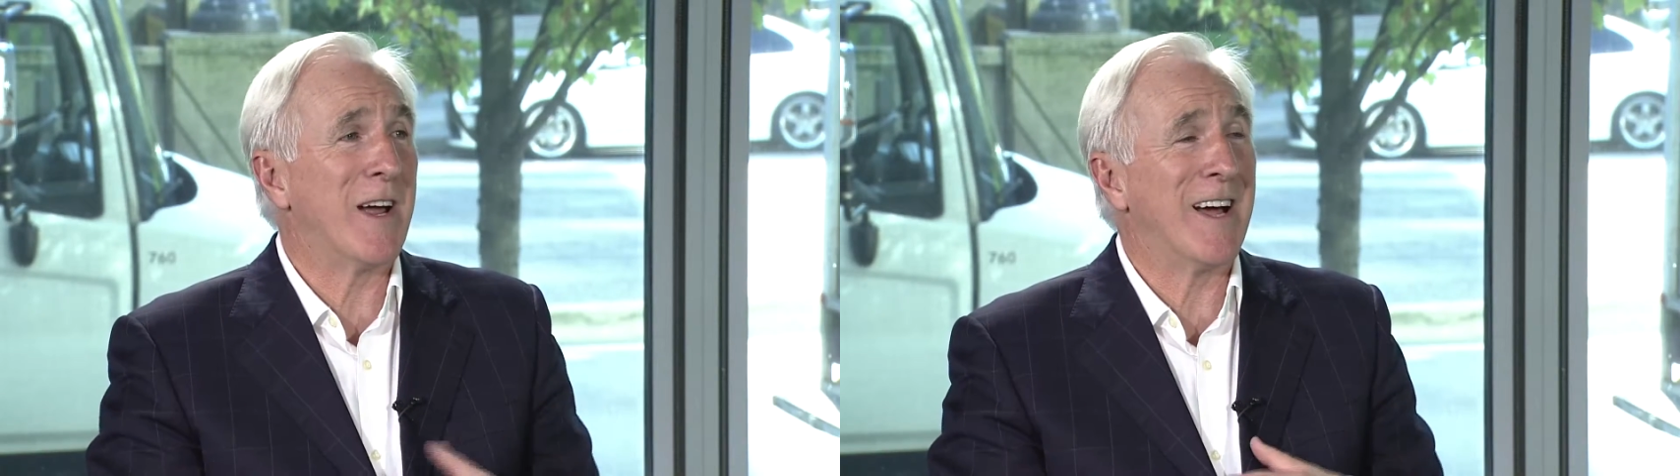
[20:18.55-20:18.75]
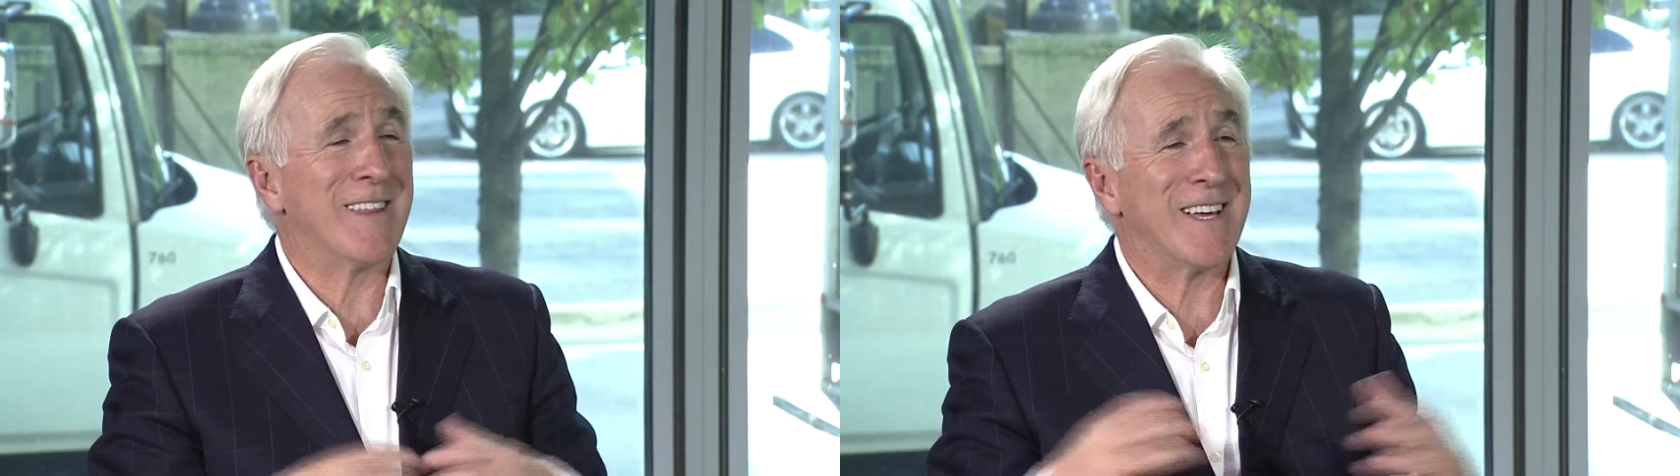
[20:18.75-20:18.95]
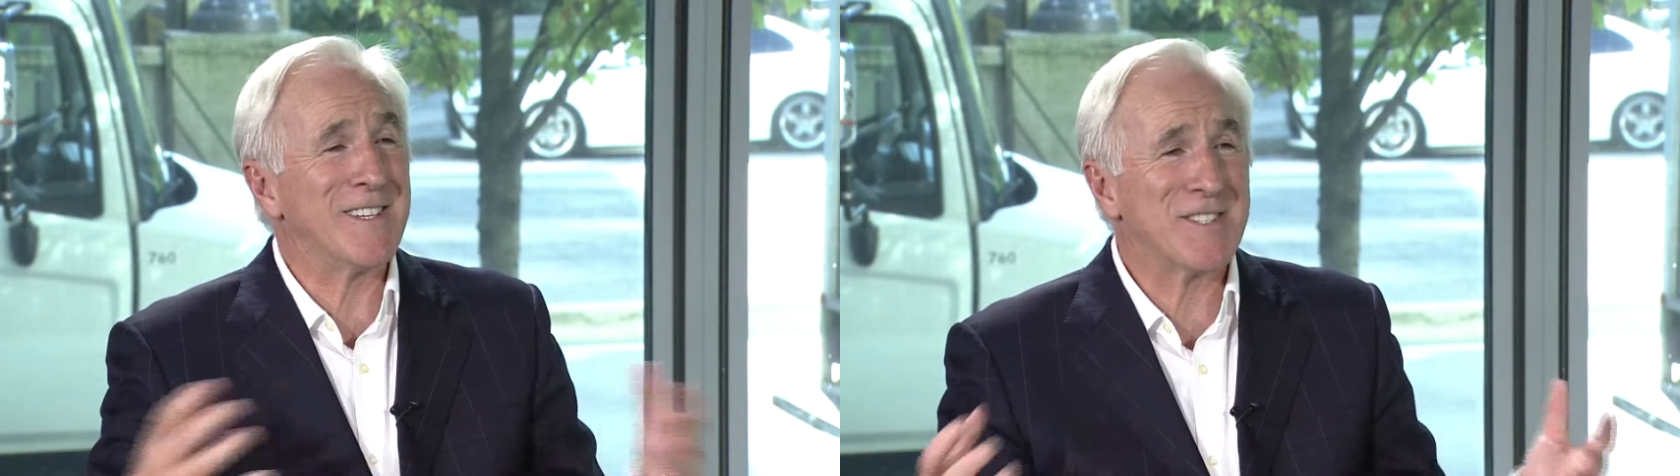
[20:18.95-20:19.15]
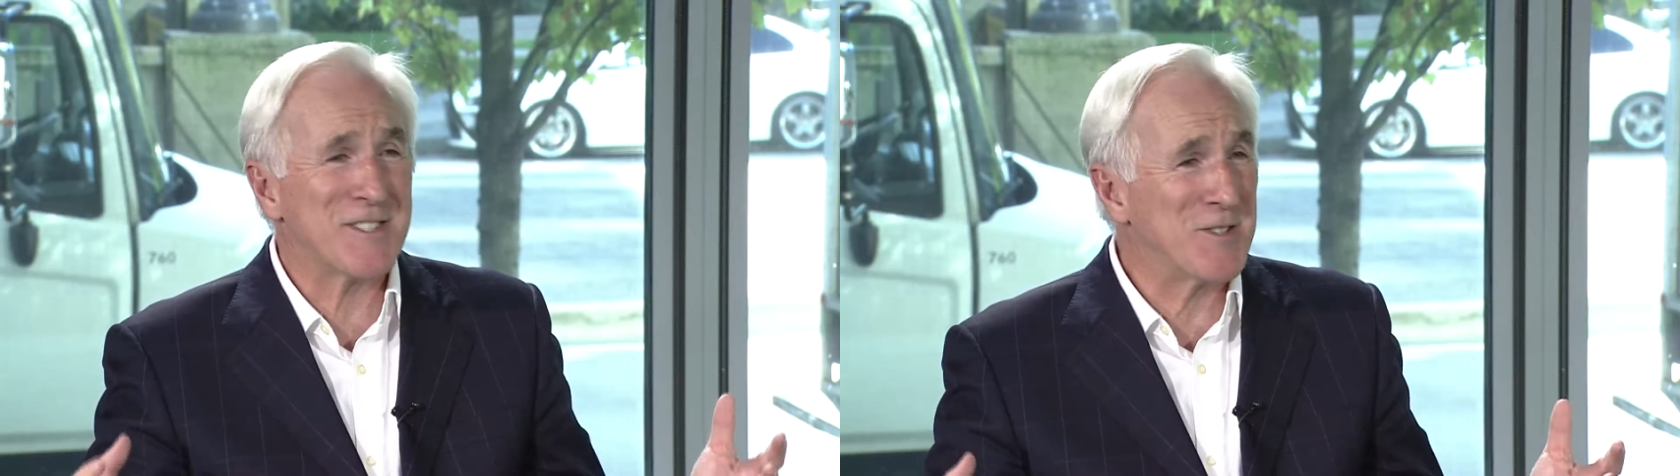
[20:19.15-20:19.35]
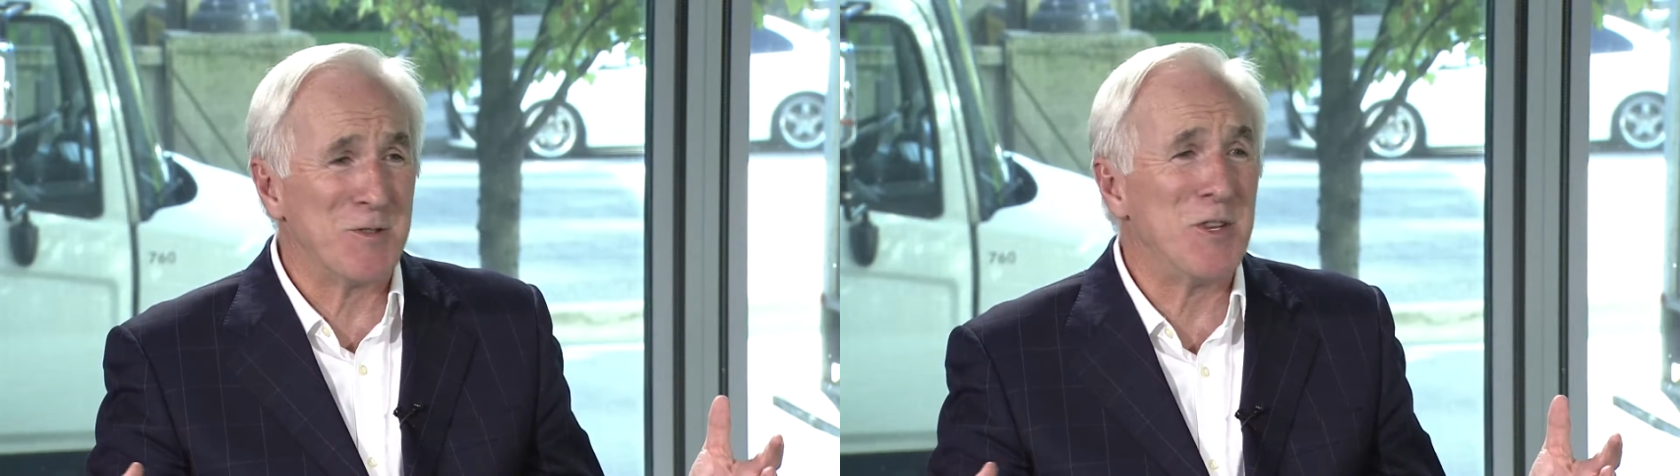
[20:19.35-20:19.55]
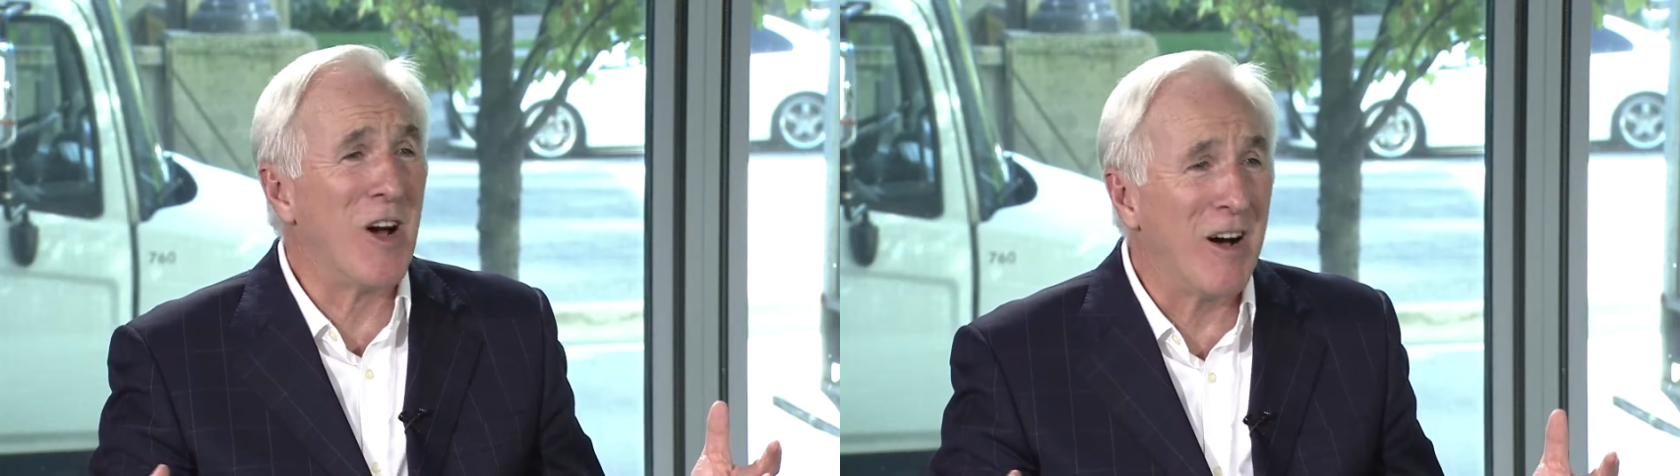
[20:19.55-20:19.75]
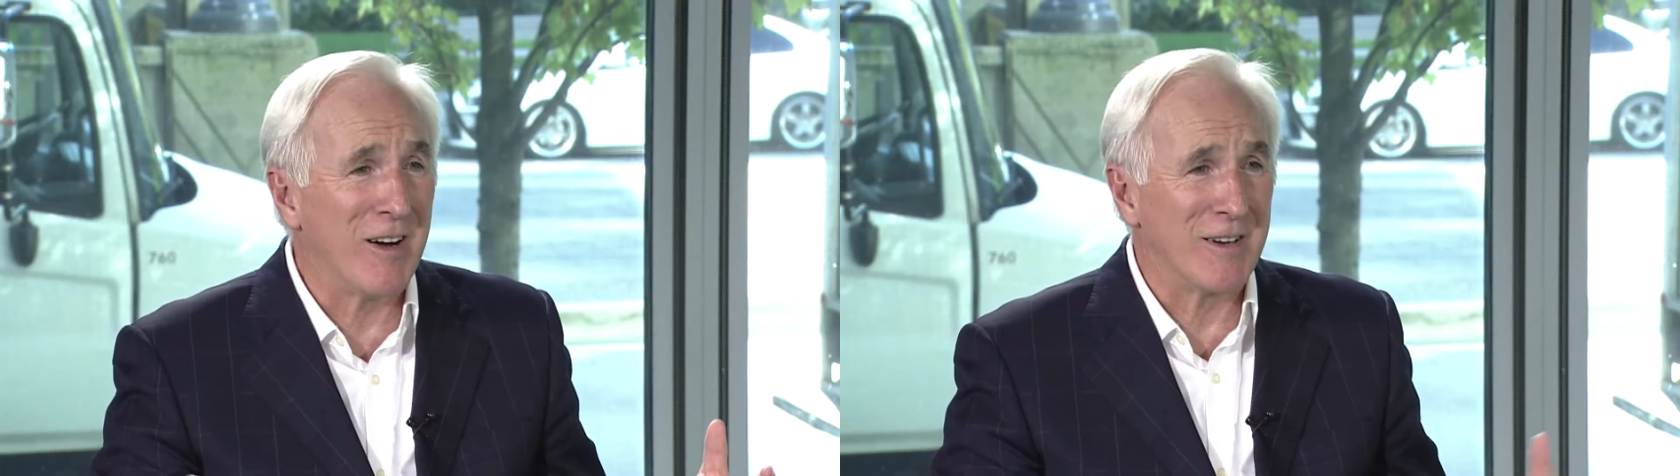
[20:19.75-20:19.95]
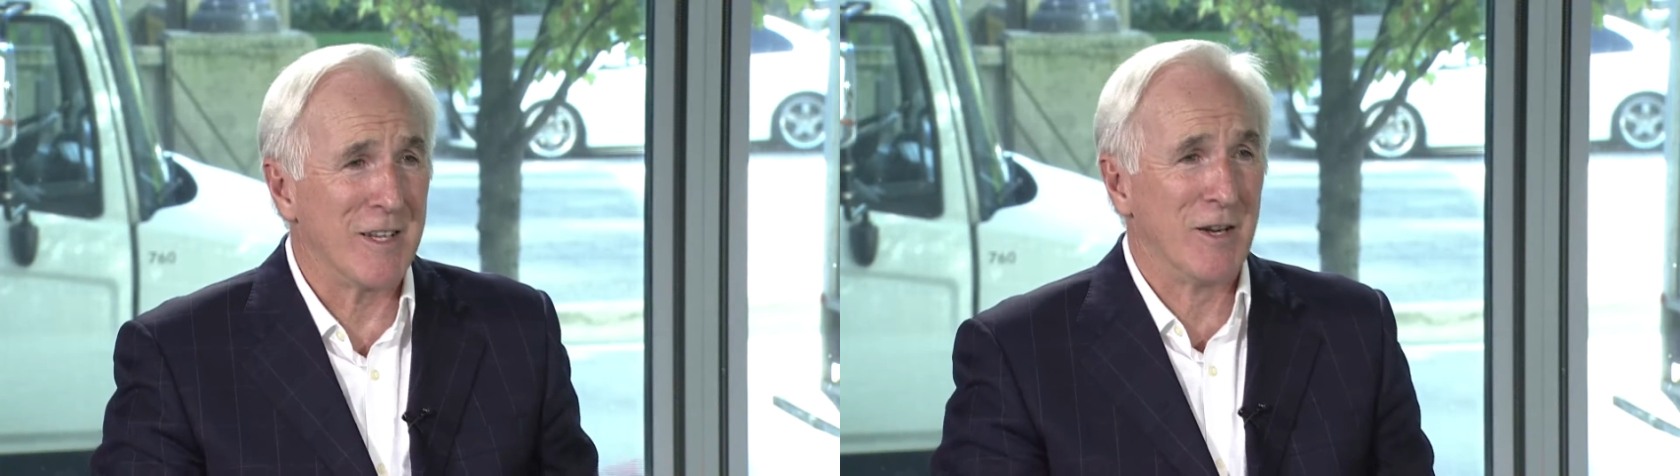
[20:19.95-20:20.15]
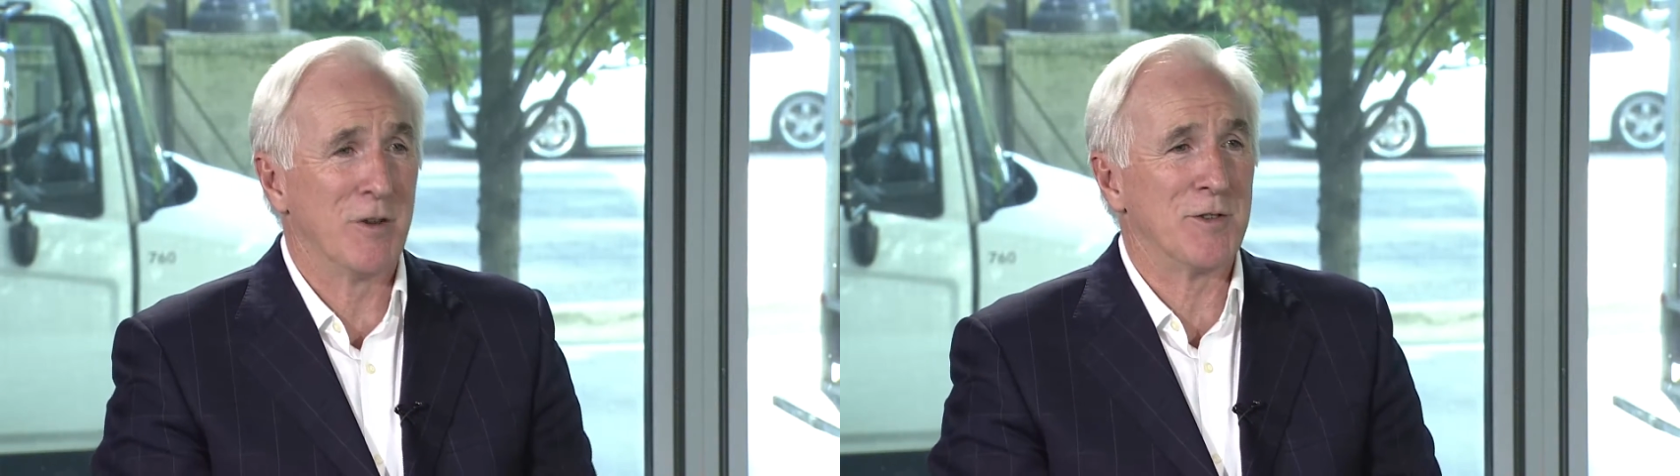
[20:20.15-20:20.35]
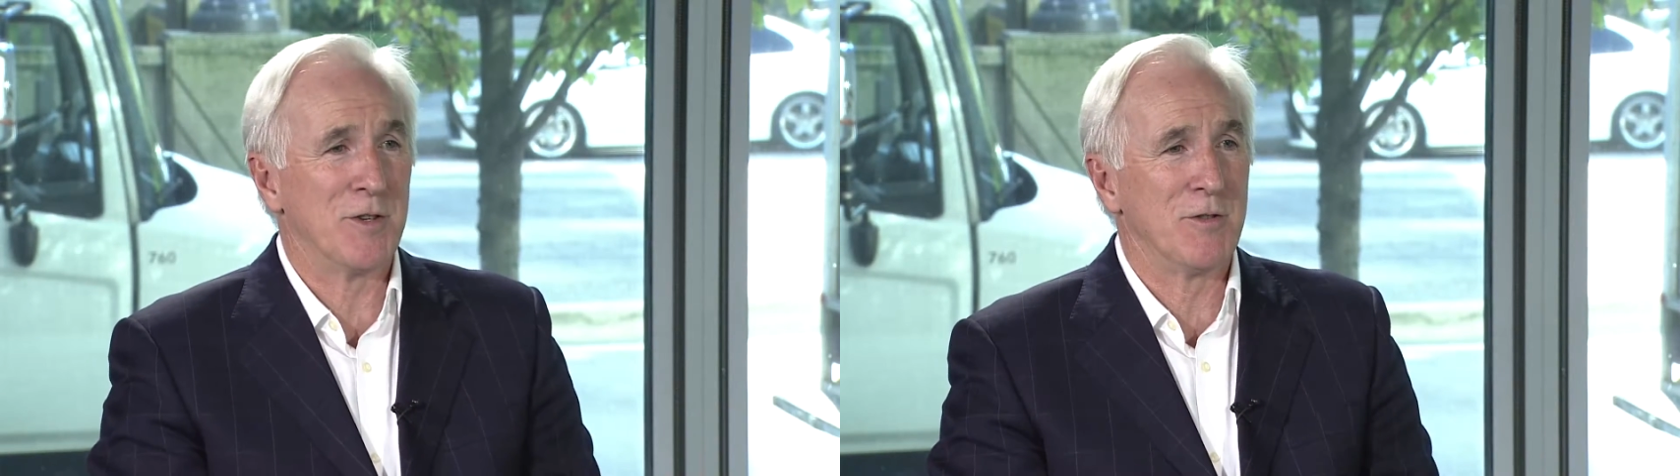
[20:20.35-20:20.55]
I think he's just too young, you know,